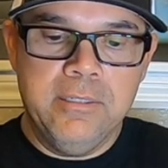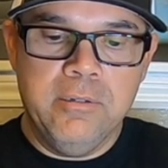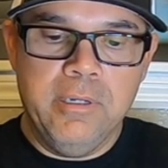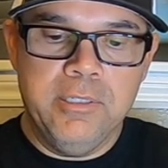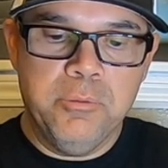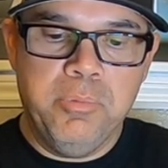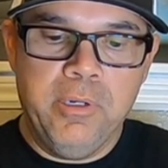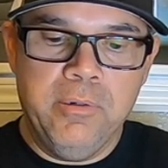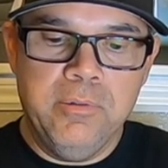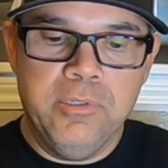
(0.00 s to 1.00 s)
So I just put
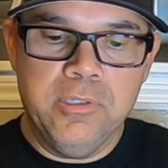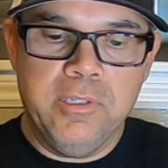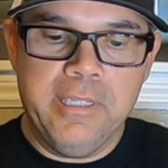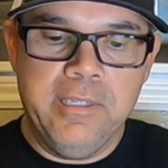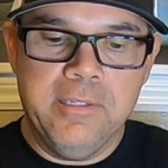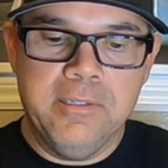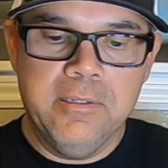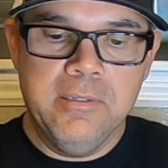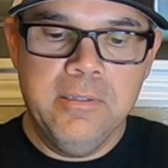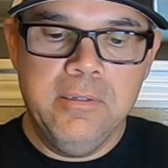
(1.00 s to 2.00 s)
it just like this,
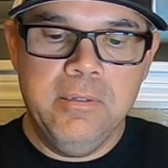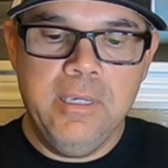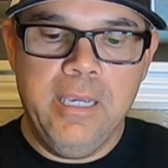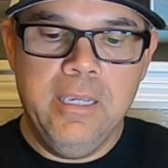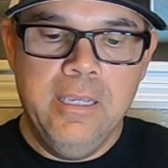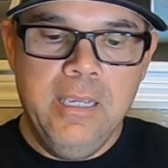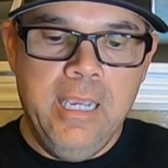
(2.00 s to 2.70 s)
okay?